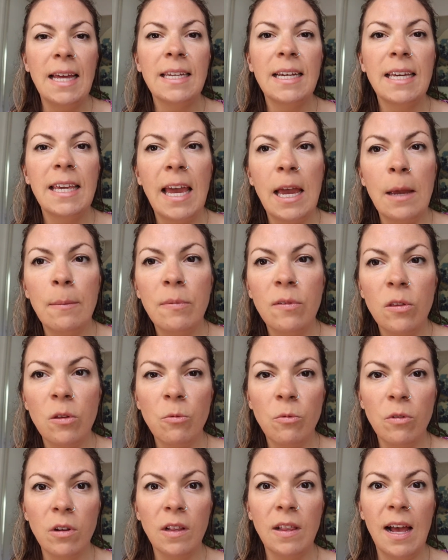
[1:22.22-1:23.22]
I came to the
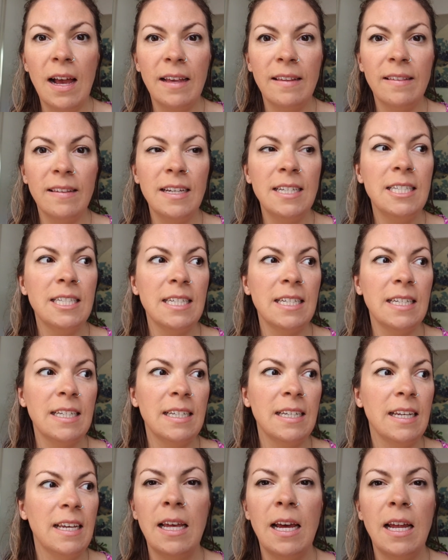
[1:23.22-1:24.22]

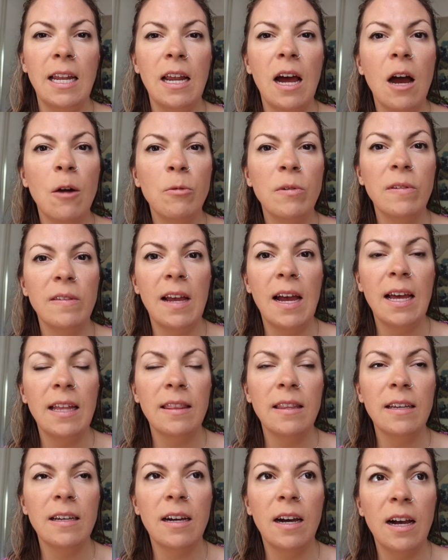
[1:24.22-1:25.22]
realization that I was
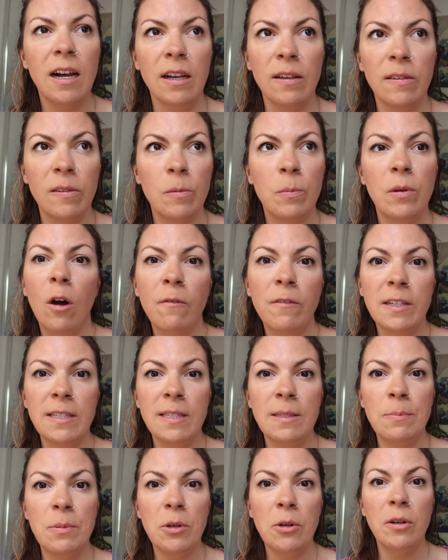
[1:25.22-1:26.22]
at the cusp of
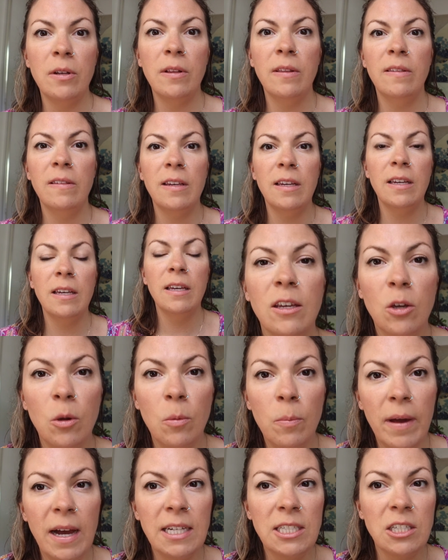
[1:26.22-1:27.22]
experiencing
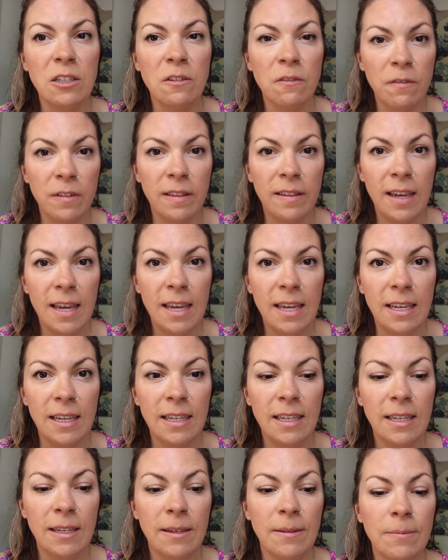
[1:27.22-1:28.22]
compassion
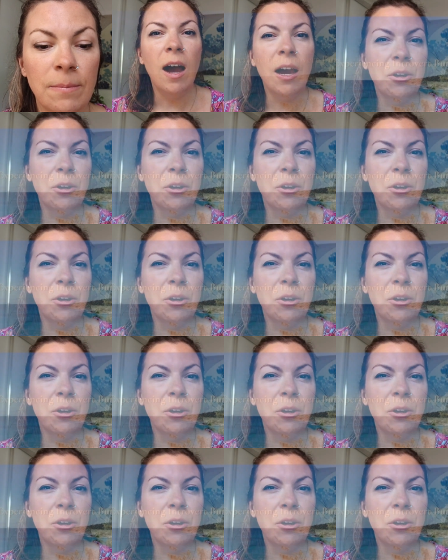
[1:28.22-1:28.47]
fatigue. I